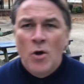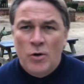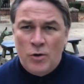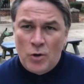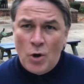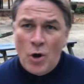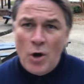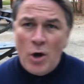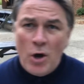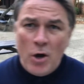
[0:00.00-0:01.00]

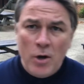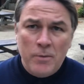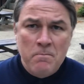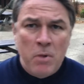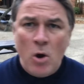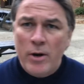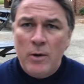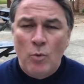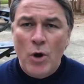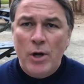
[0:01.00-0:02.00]
Good
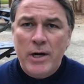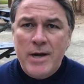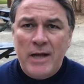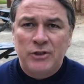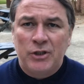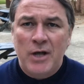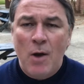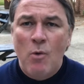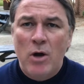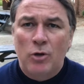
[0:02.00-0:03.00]
morning, Whirly Nation,
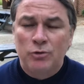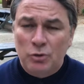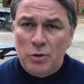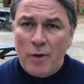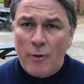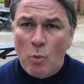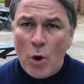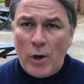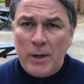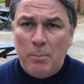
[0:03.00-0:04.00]
and welcome to another
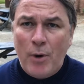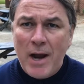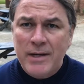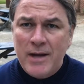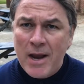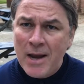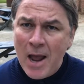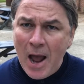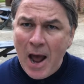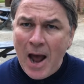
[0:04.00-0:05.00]
Whirly Pride Day
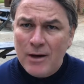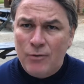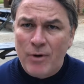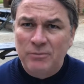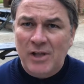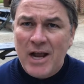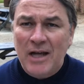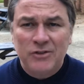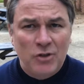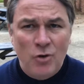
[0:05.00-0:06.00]
at Grimsley
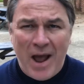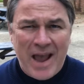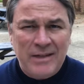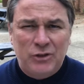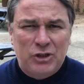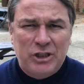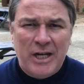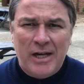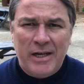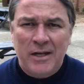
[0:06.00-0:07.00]
High School, a
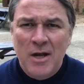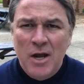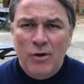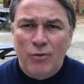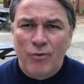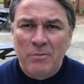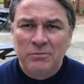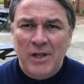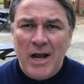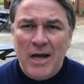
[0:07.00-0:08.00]
chilly
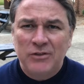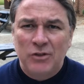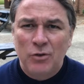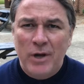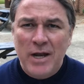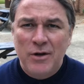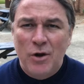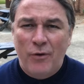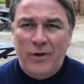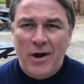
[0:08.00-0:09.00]
Grimsley High School in
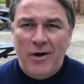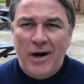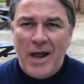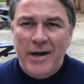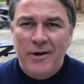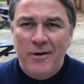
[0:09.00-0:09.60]
North Carolina.